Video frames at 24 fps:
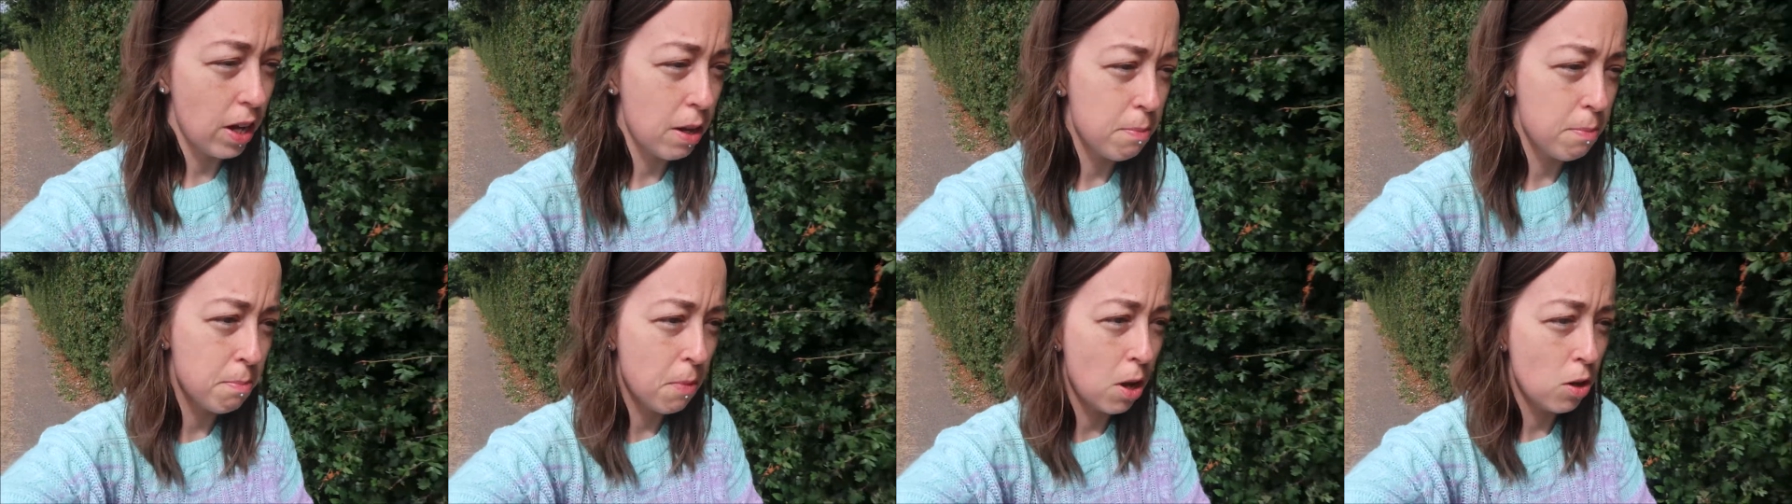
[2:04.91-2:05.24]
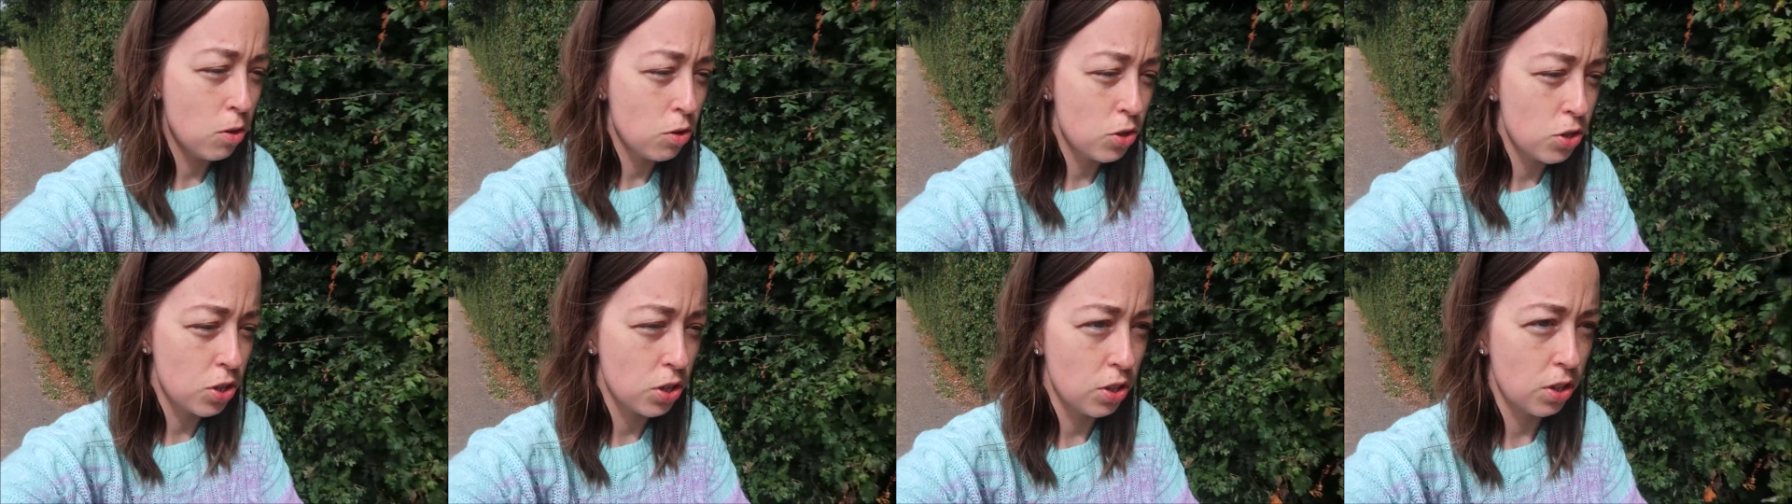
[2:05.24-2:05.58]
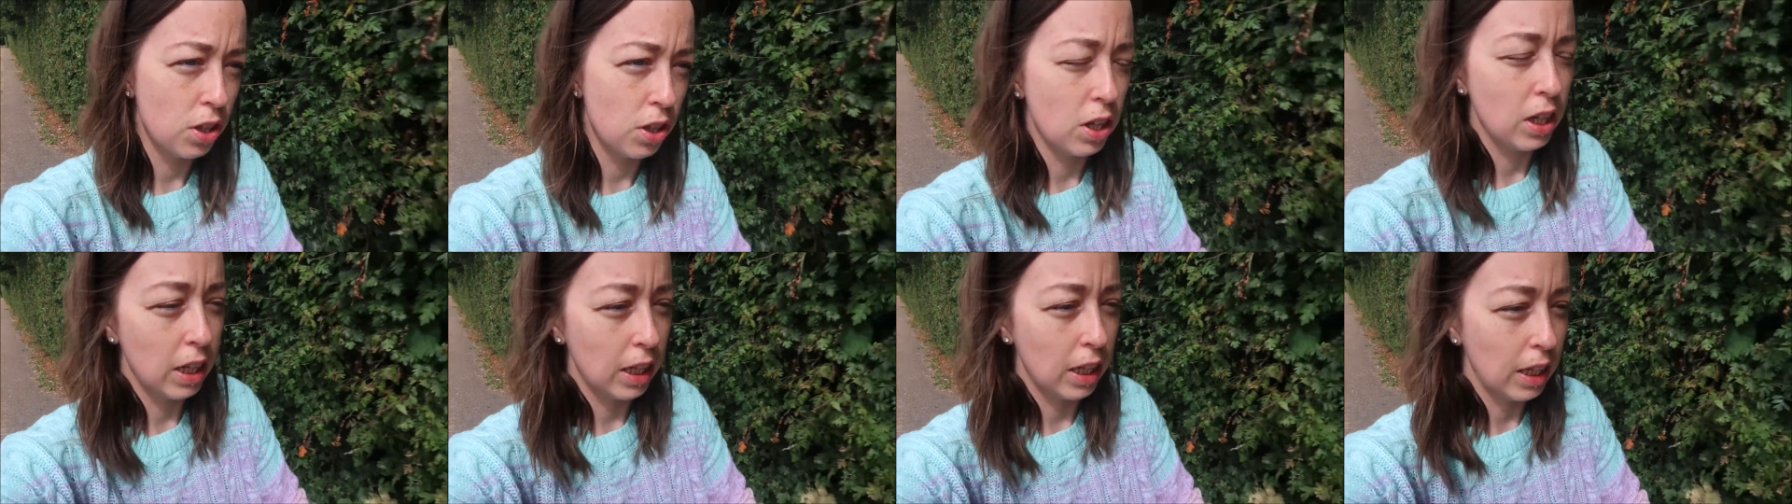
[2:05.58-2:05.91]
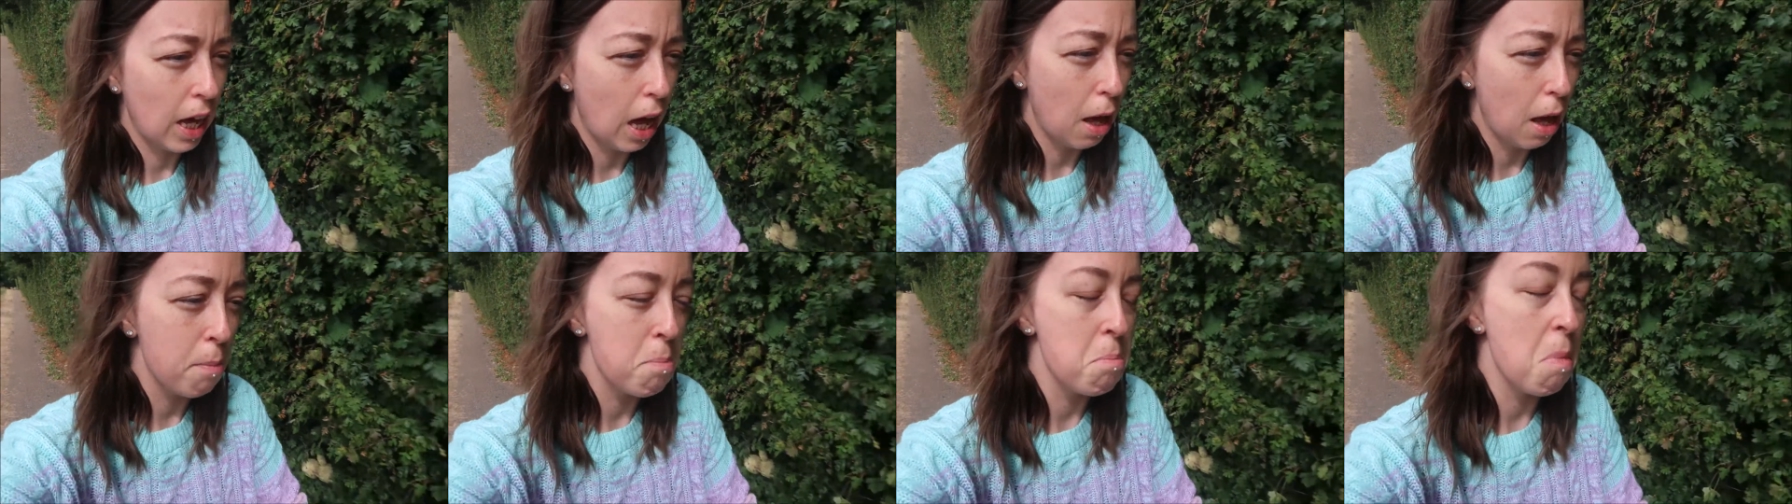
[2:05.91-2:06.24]
emotionally
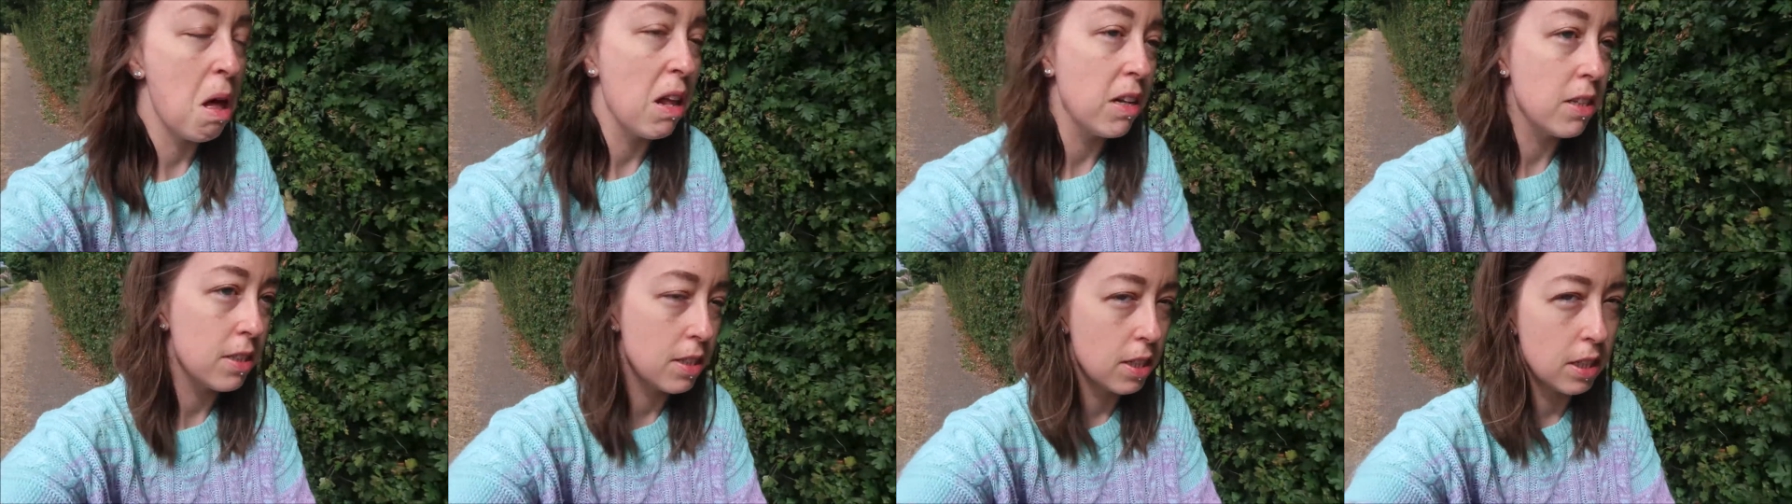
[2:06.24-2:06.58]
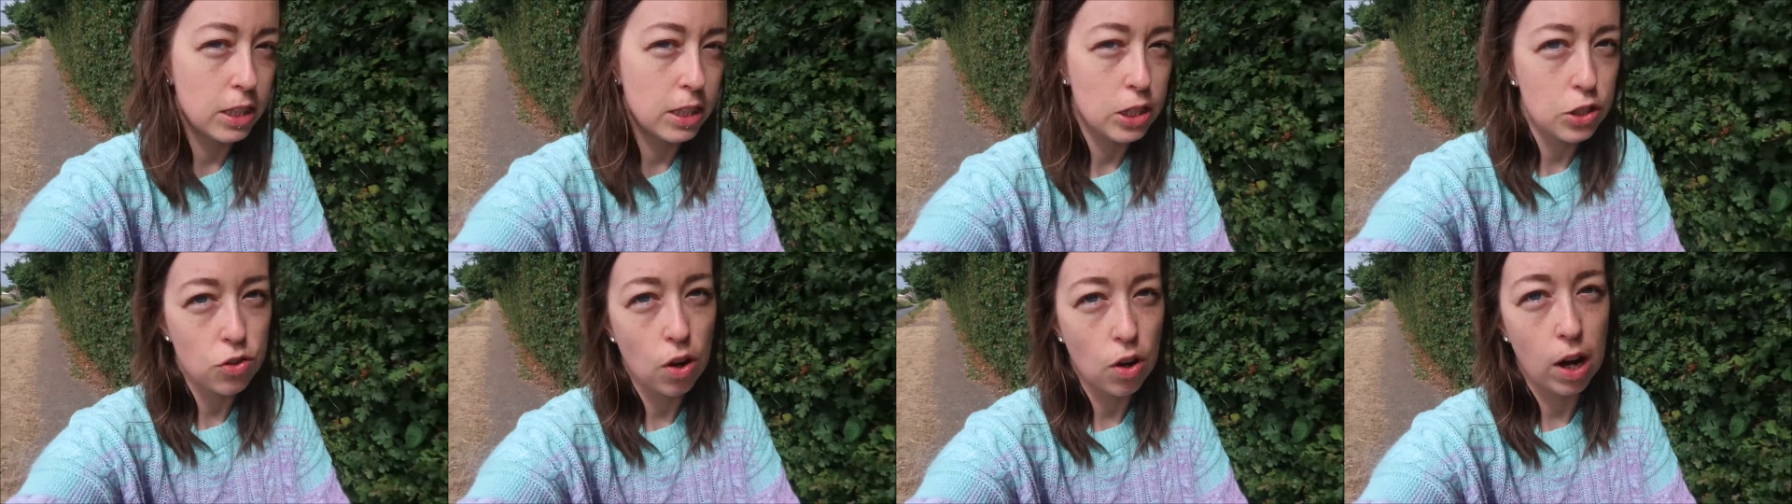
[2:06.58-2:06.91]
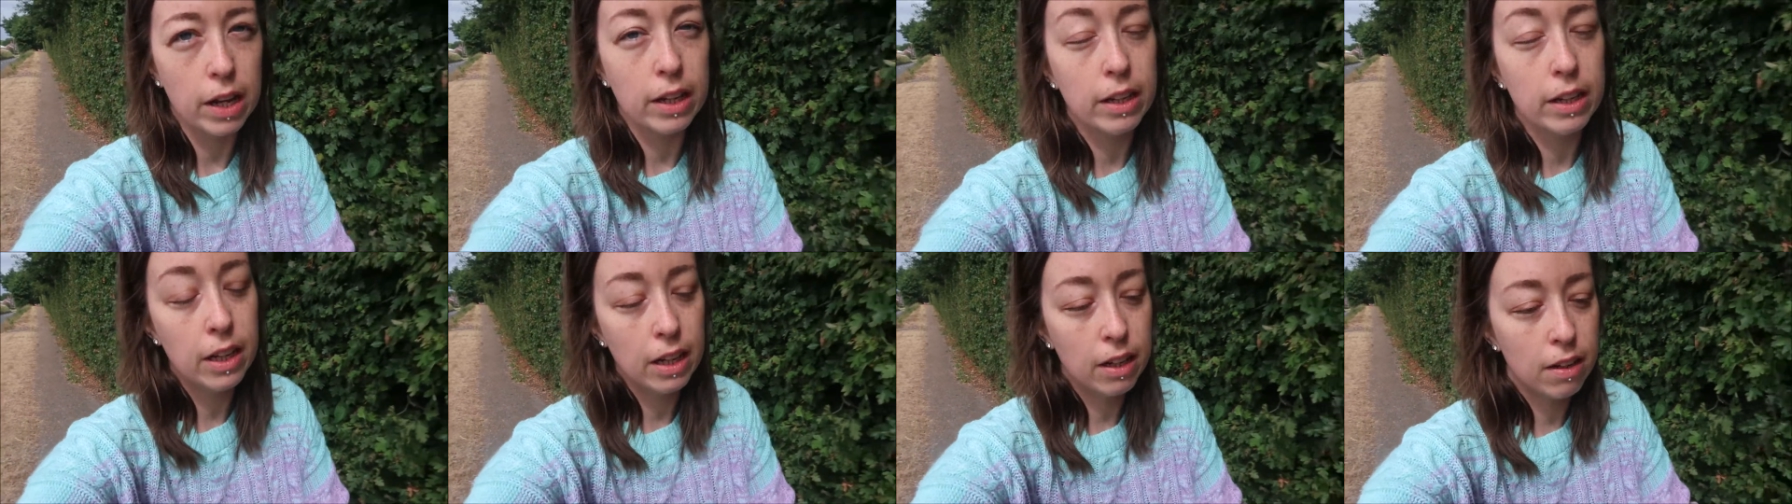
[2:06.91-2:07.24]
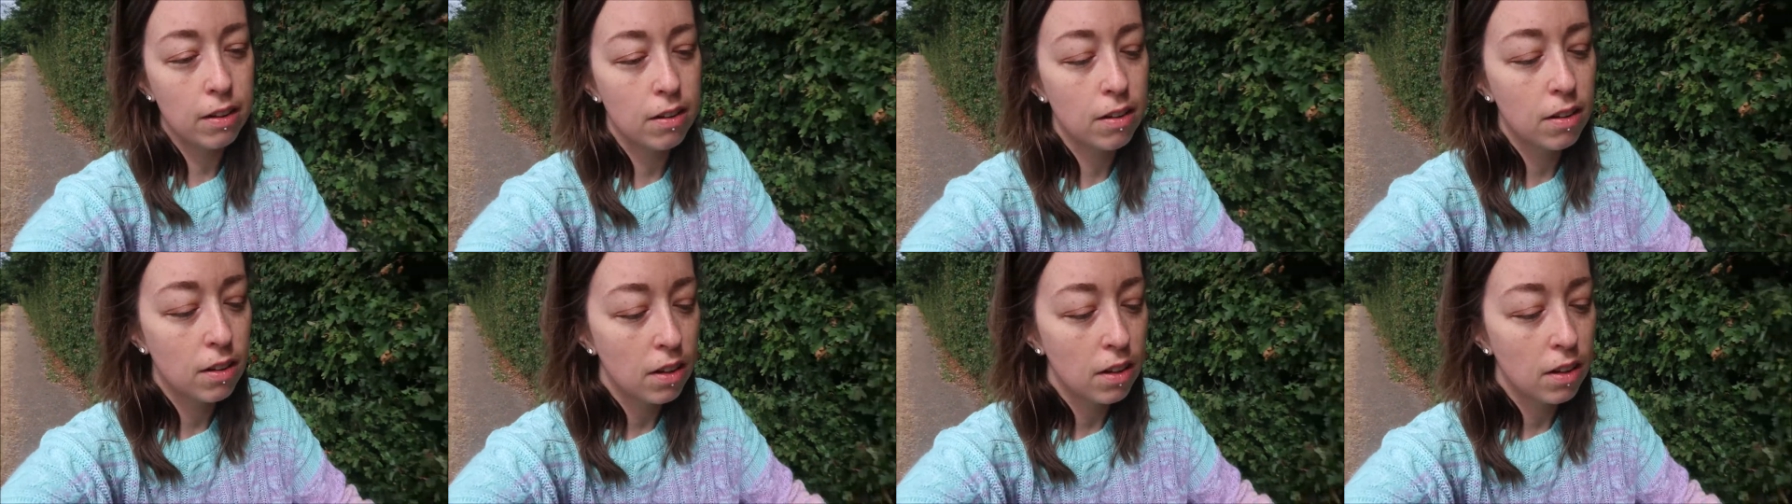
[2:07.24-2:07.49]
and mentally draining.